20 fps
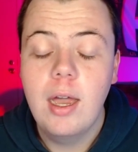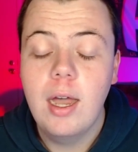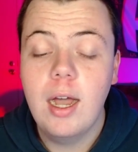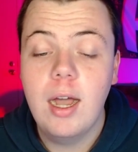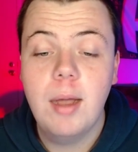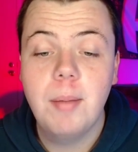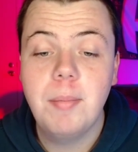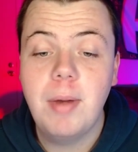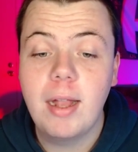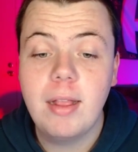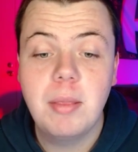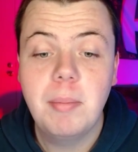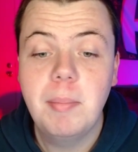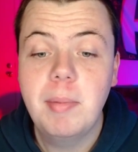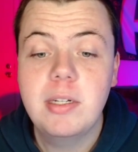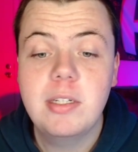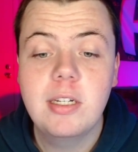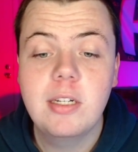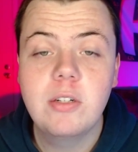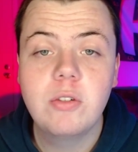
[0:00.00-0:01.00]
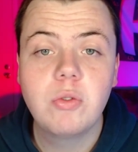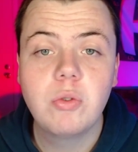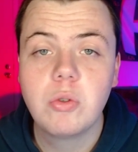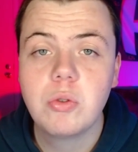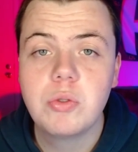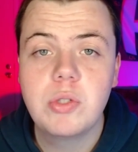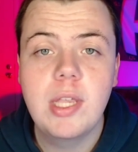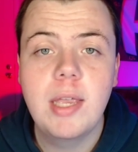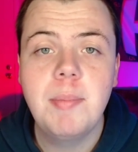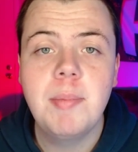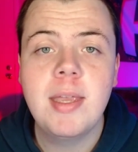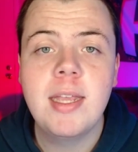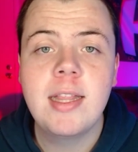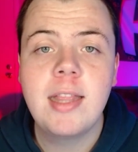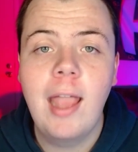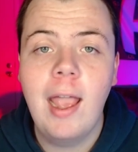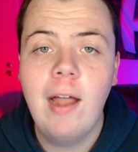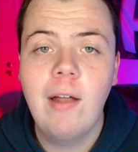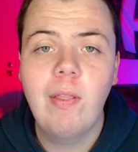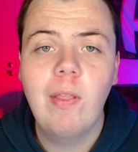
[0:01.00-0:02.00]
Um, not to mention Drew Timme
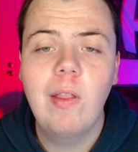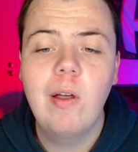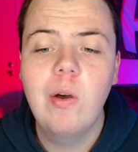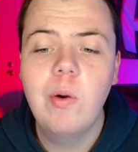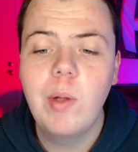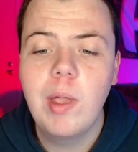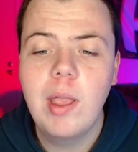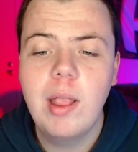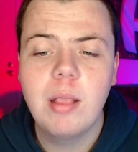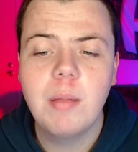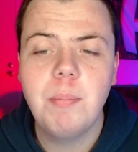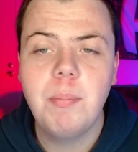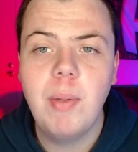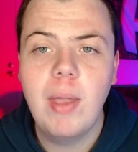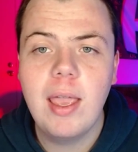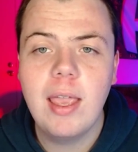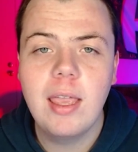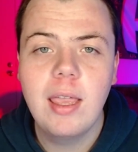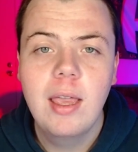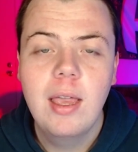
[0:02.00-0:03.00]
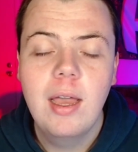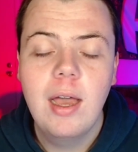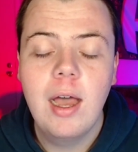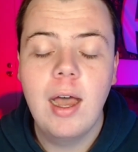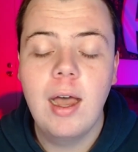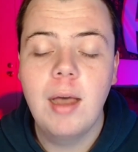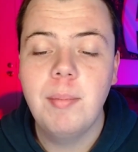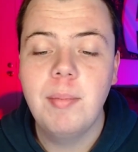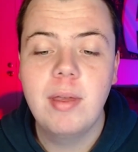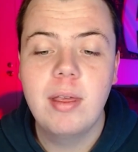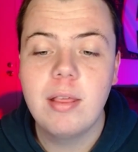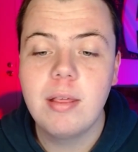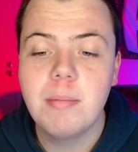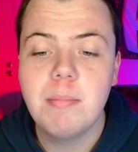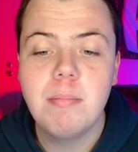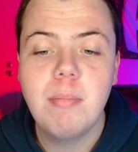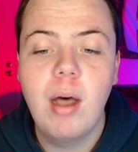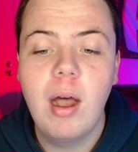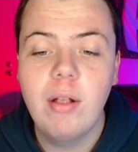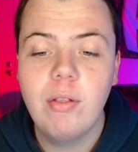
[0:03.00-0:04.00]
down low in the paint um, is a
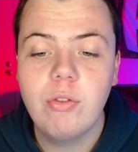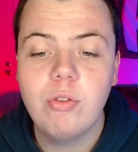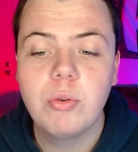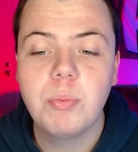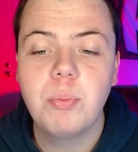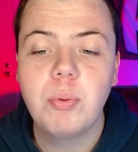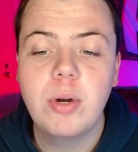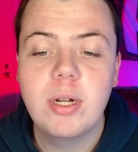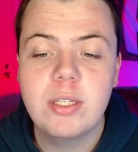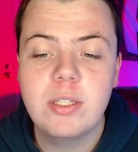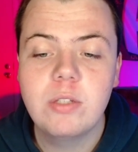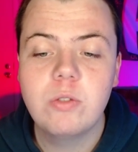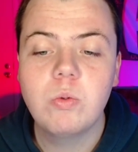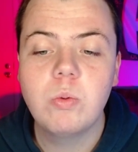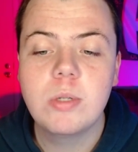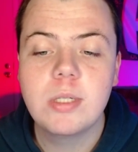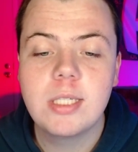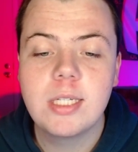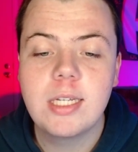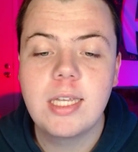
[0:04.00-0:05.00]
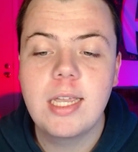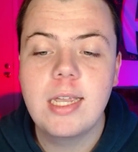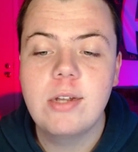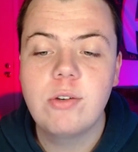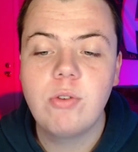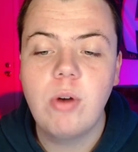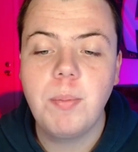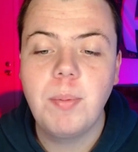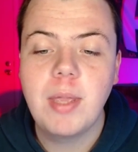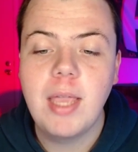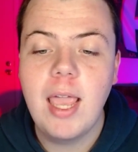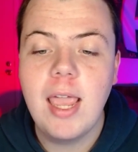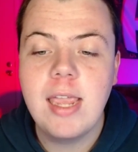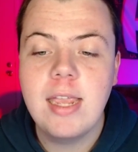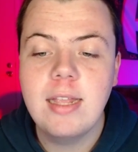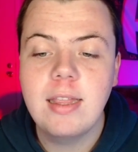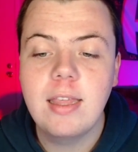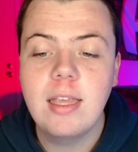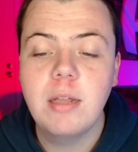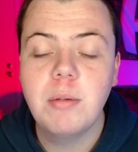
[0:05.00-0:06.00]
monster presence once again, dropping
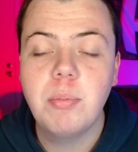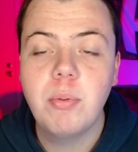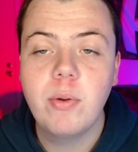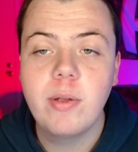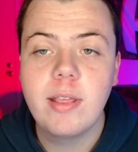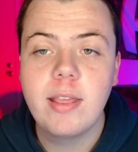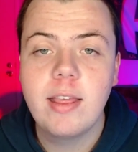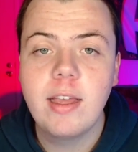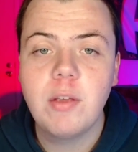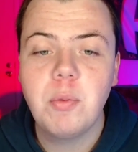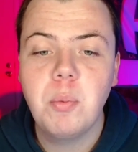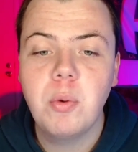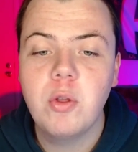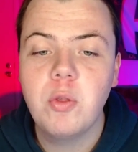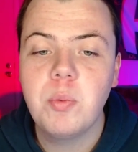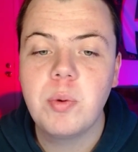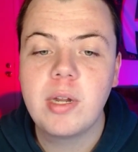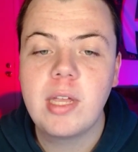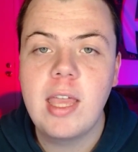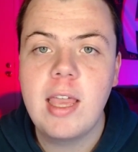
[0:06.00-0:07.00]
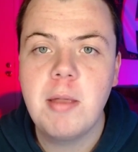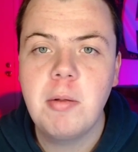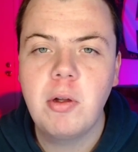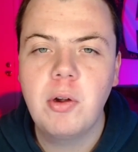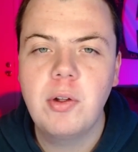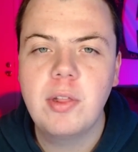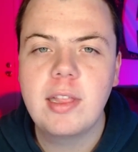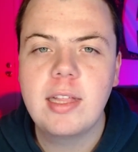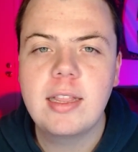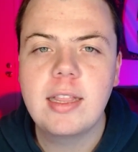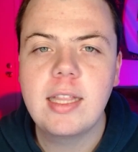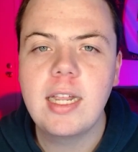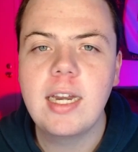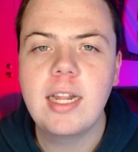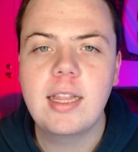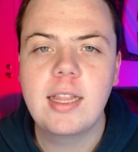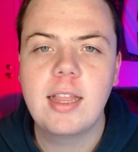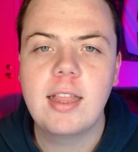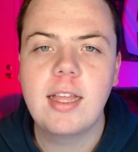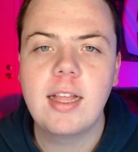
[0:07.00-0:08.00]
eight 18.6 points per game, currently
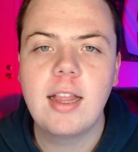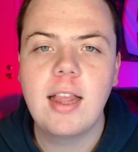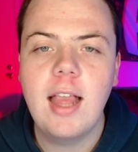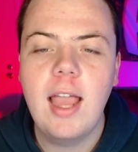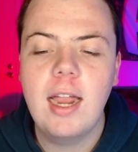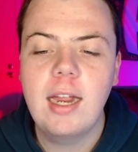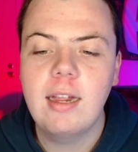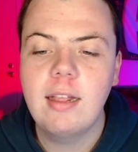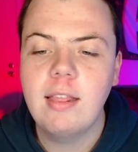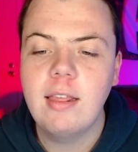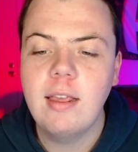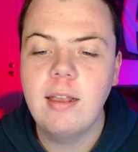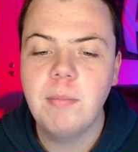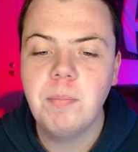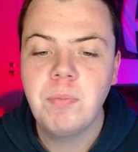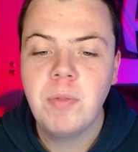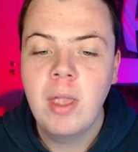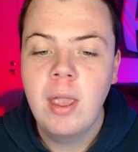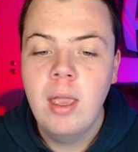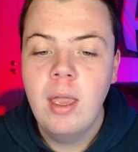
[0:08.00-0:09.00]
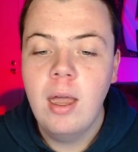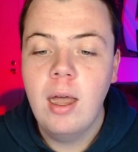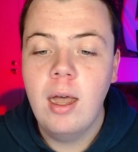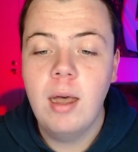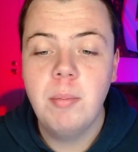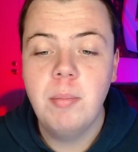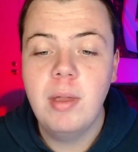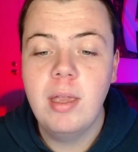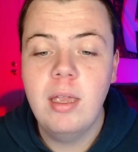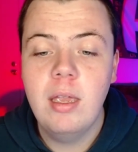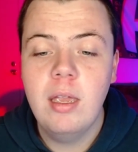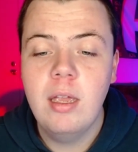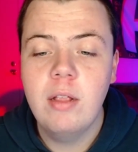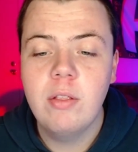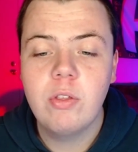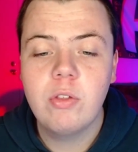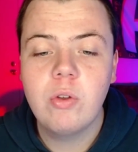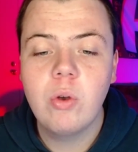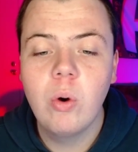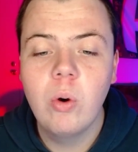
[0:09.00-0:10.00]
leading this Gonzaga team um,
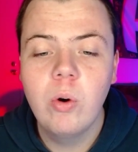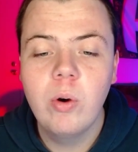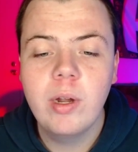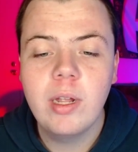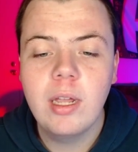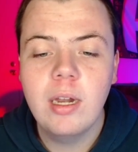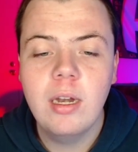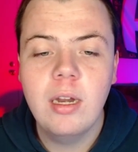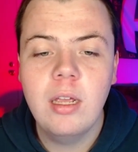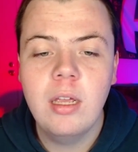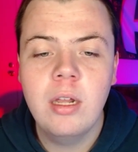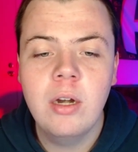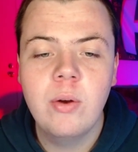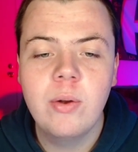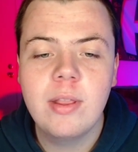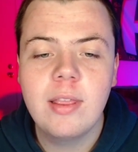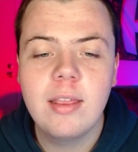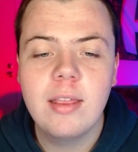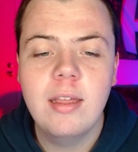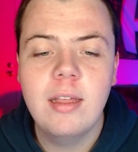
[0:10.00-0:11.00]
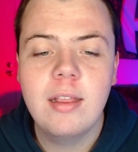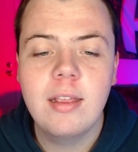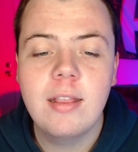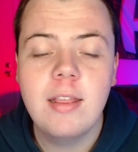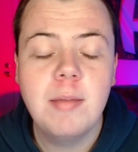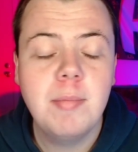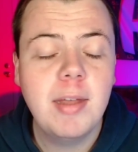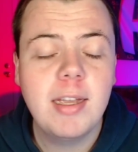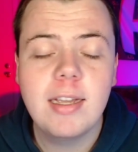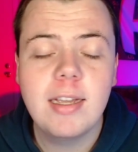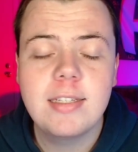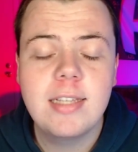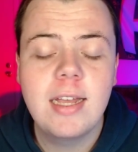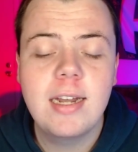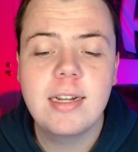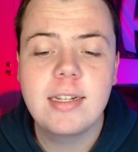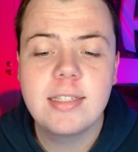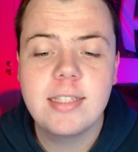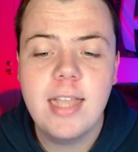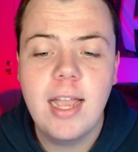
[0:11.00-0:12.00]
in scoring. And, you know, it's a, it's a team, like I
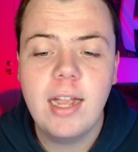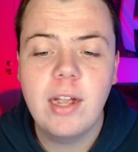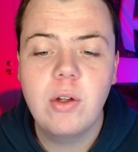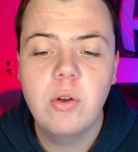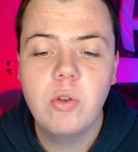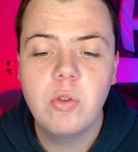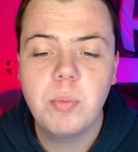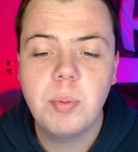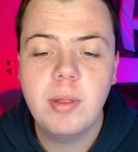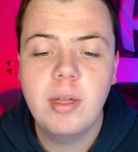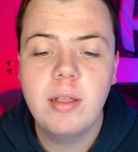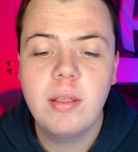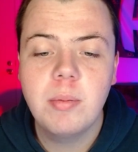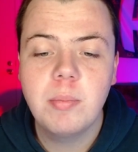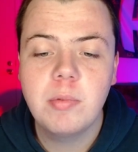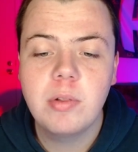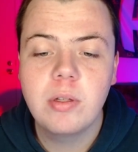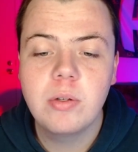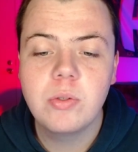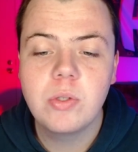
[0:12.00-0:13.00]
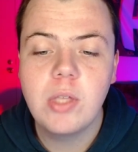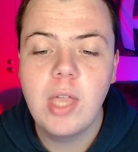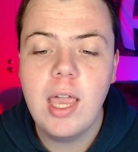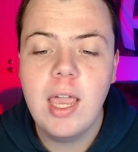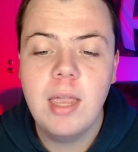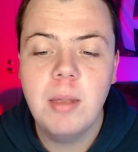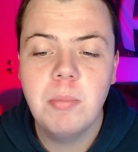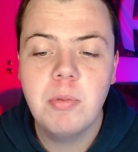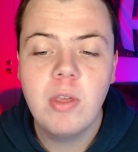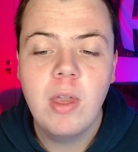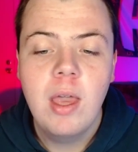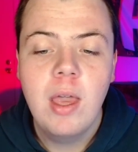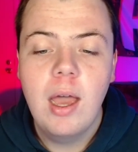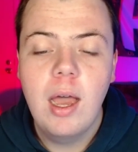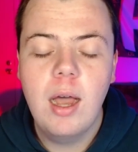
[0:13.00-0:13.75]
said, in Gonzaga who's played some close games.